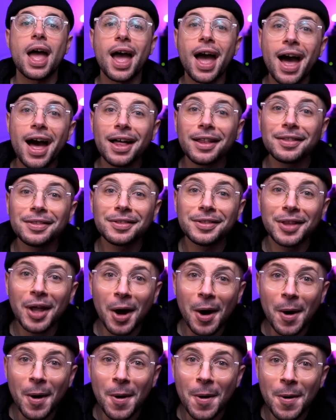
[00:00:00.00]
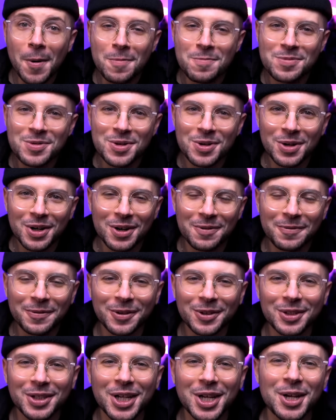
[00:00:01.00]
Hello,
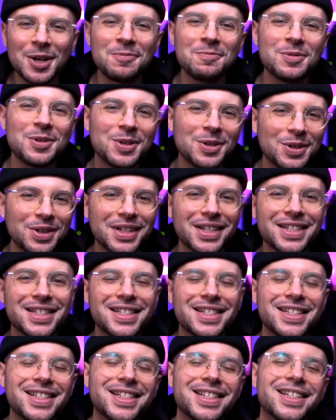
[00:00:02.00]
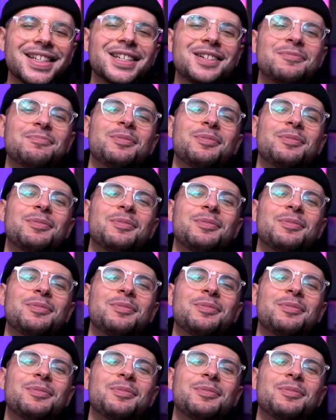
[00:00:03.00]
beautiful community!